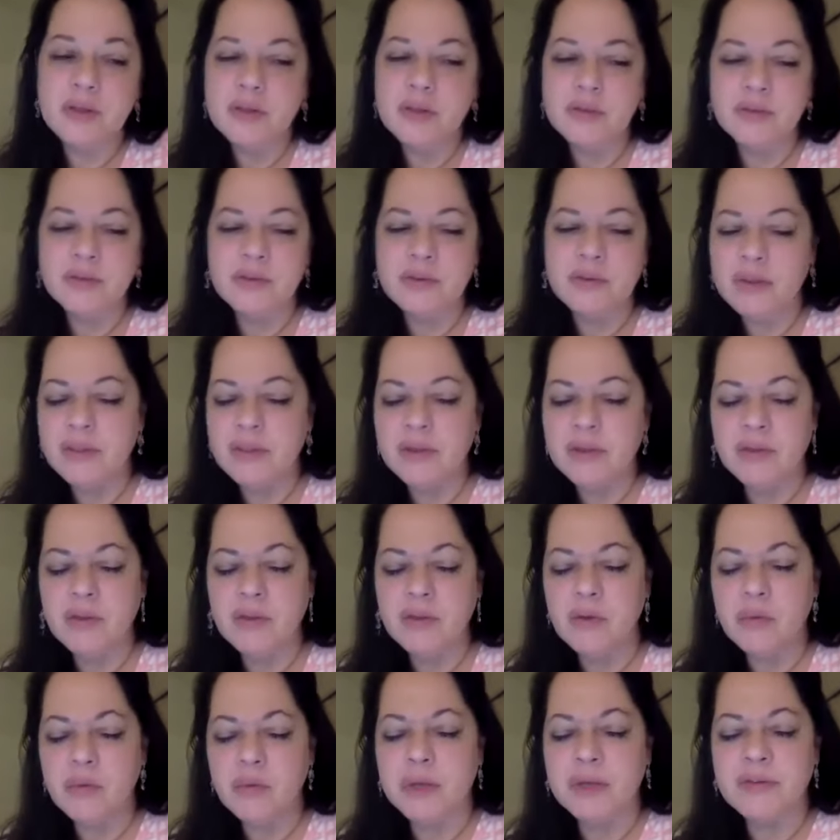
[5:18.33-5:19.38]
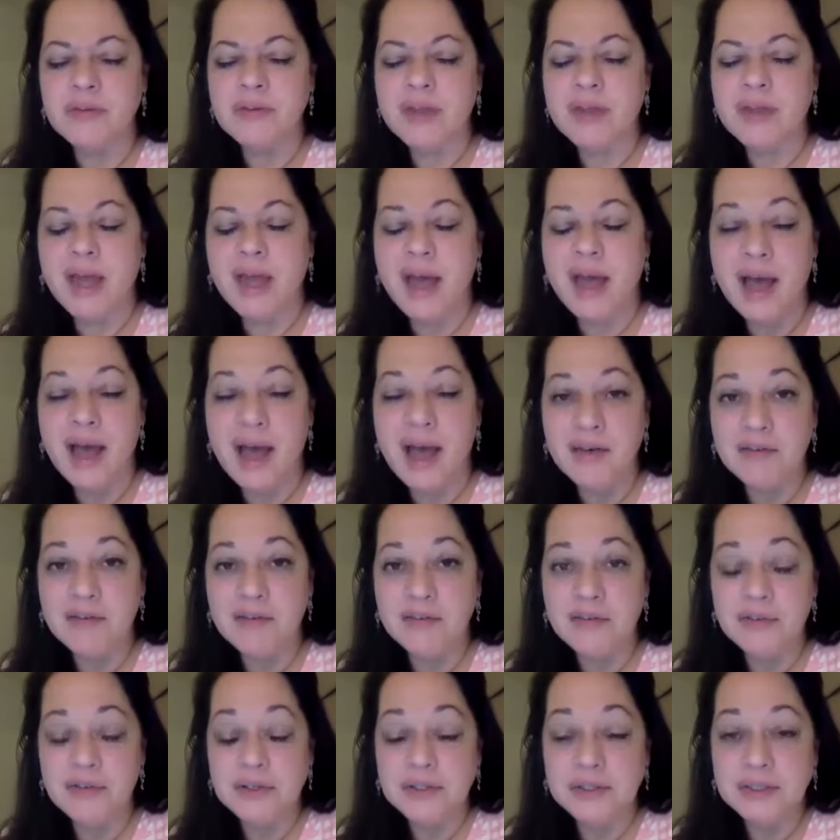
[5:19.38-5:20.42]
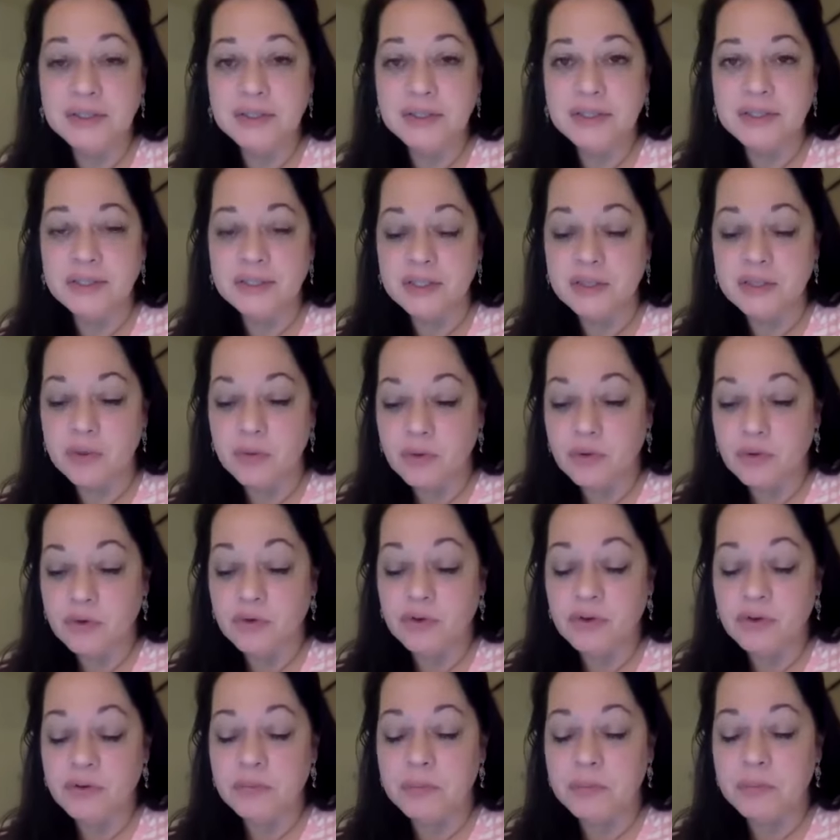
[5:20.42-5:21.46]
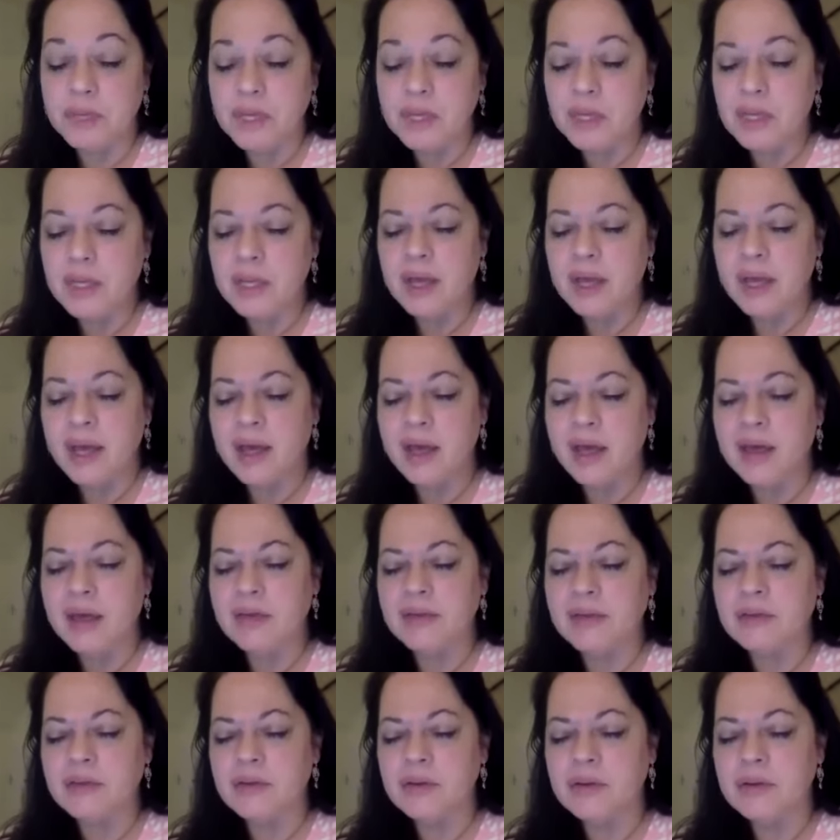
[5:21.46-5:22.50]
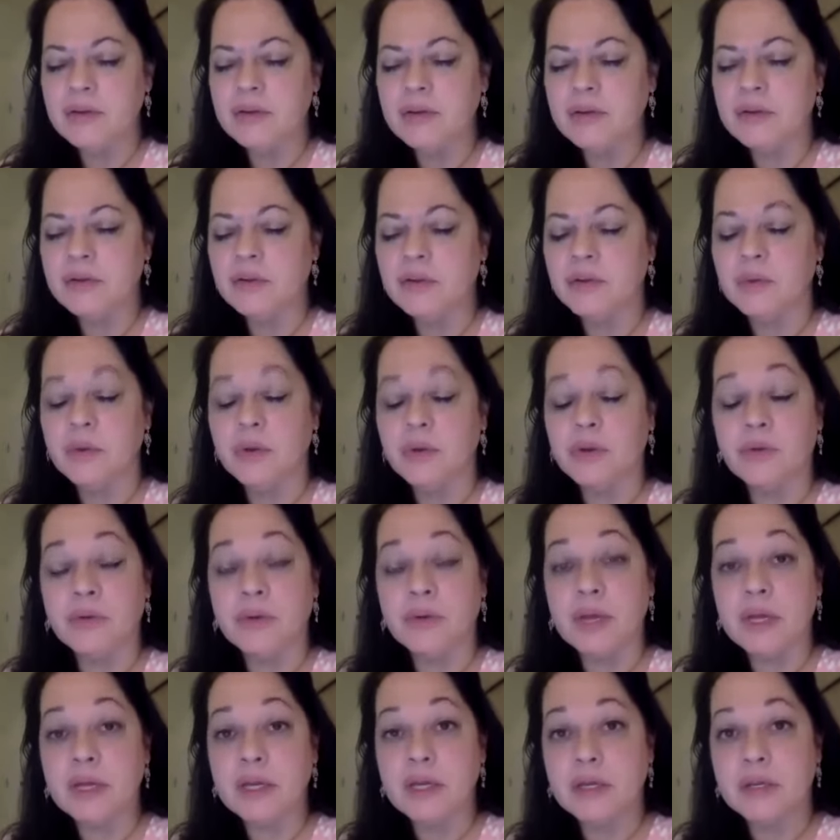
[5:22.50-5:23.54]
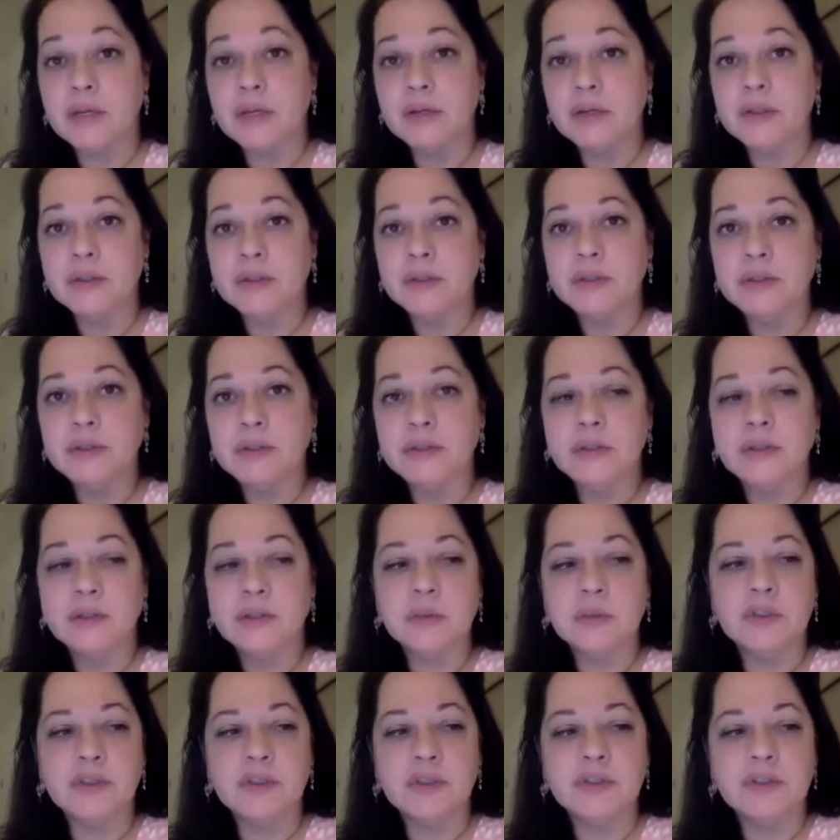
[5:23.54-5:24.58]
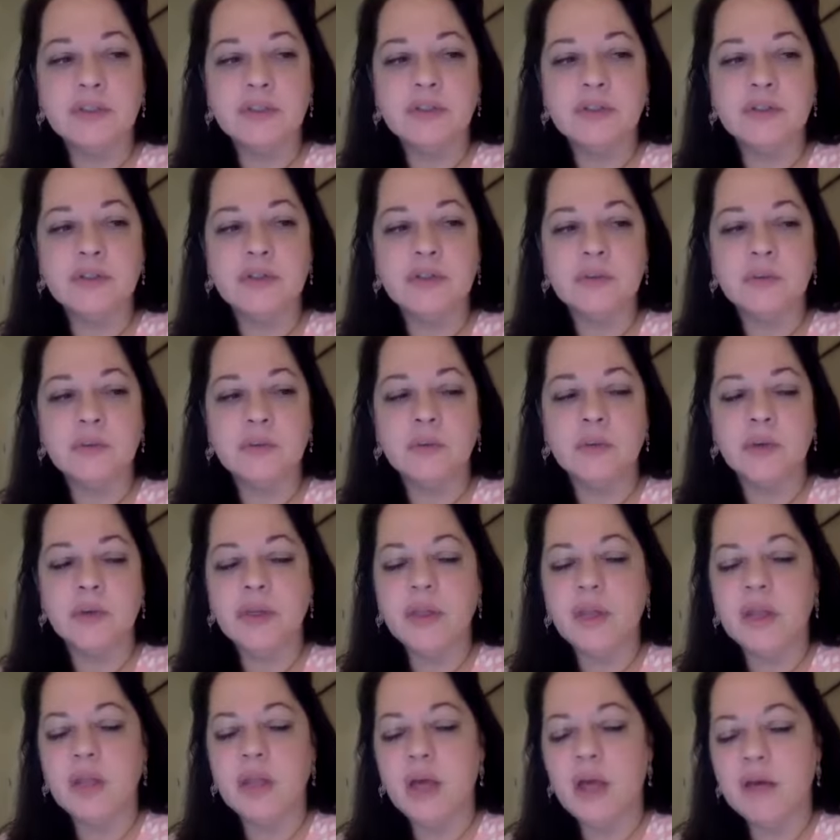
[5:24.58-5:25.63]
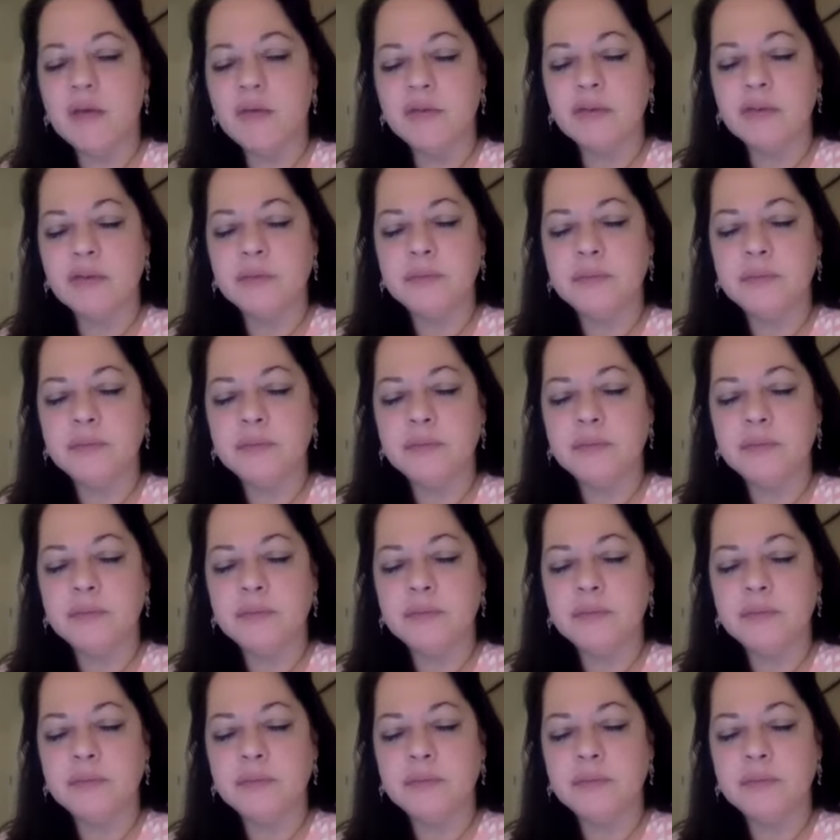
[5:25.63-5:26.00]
there's nothing that you must have in order to be as you were created, which is with love.